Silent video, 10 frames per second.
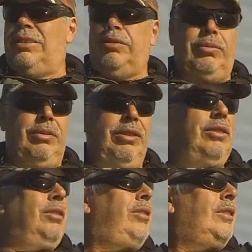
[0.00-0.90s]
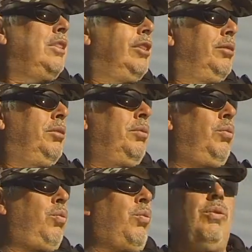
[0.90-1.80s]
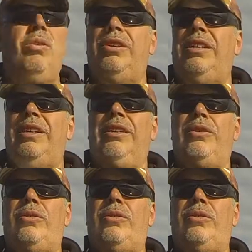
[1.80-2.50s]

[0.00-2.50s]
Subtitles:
what we can do. But what a